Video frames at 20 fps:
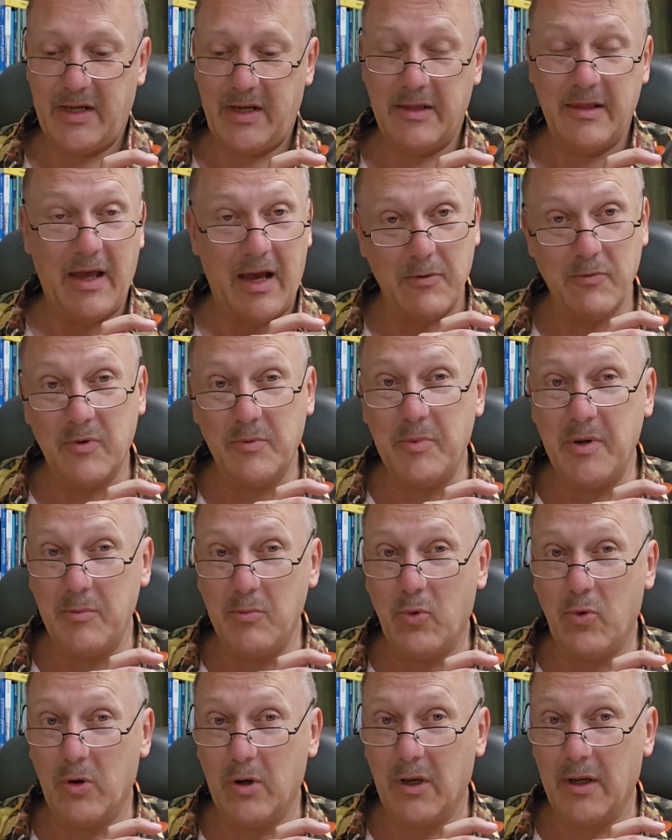that would be
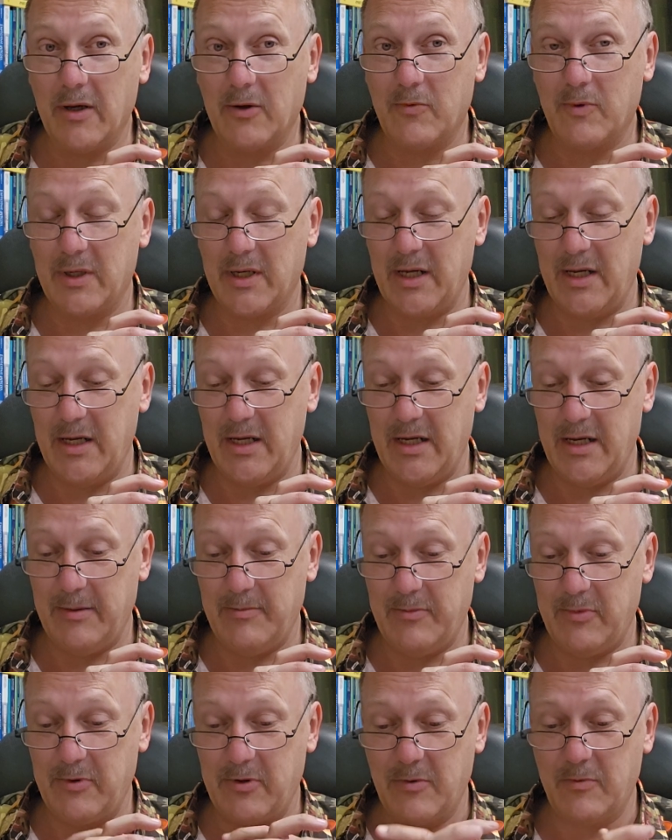more like what Ahab
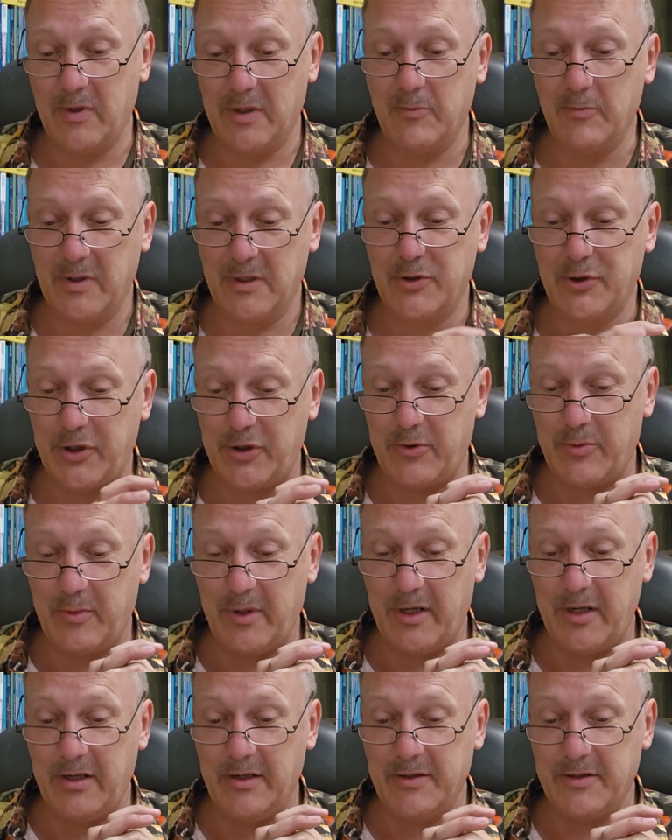or what, what
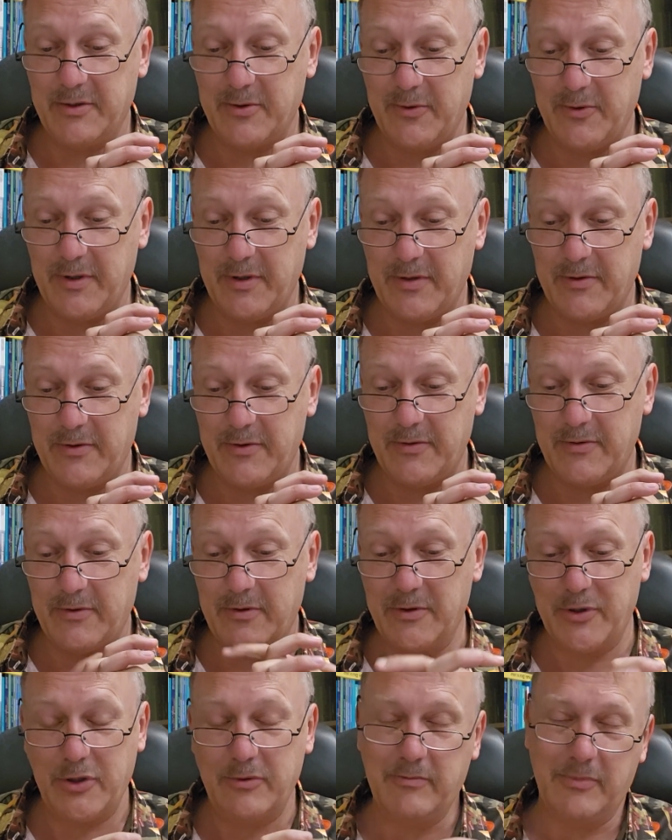Jeremiah is going through,
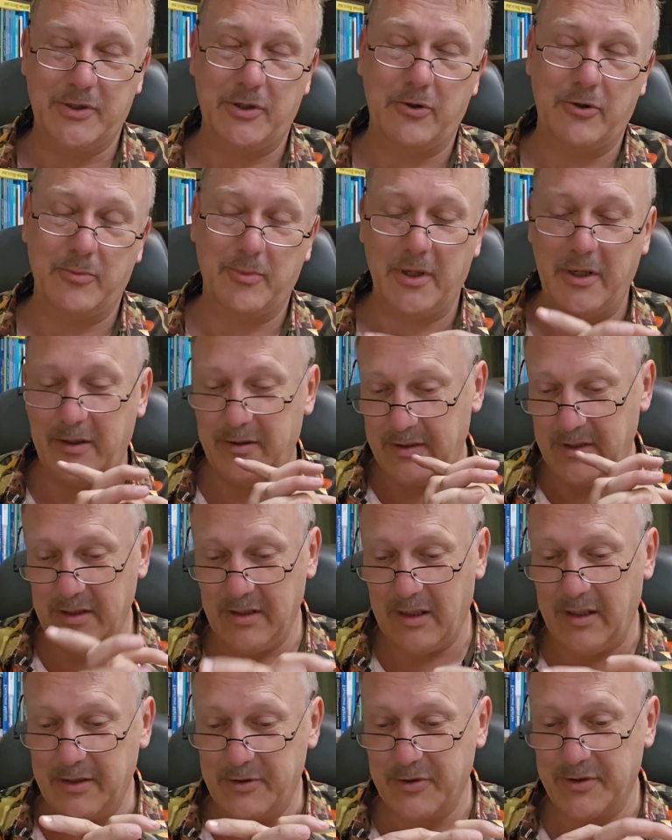or Je- Jeremiah,
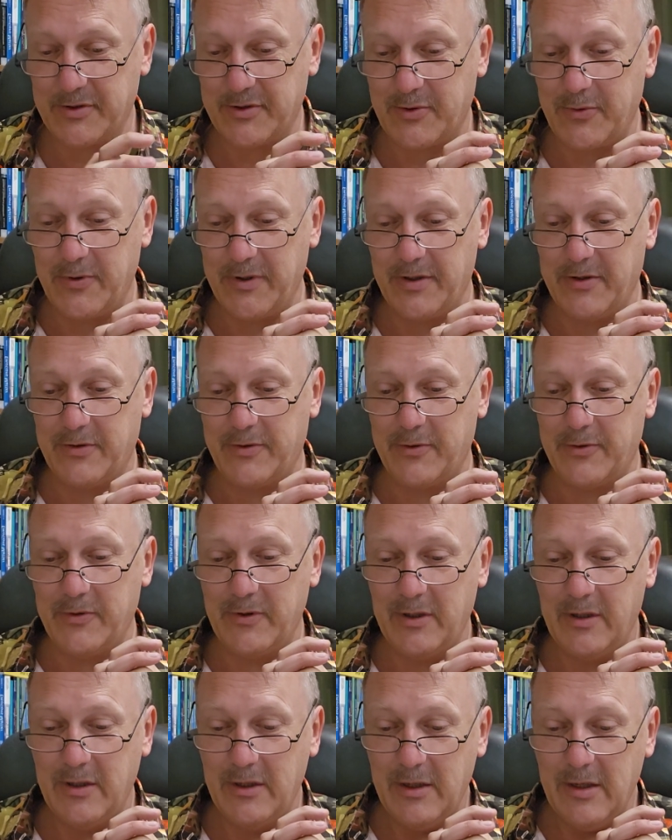Elijah is going through.
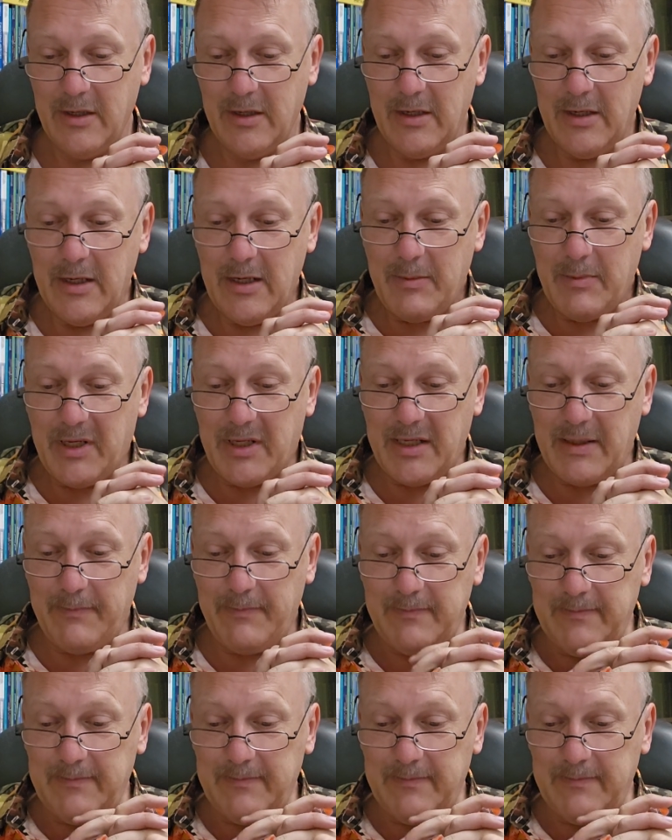But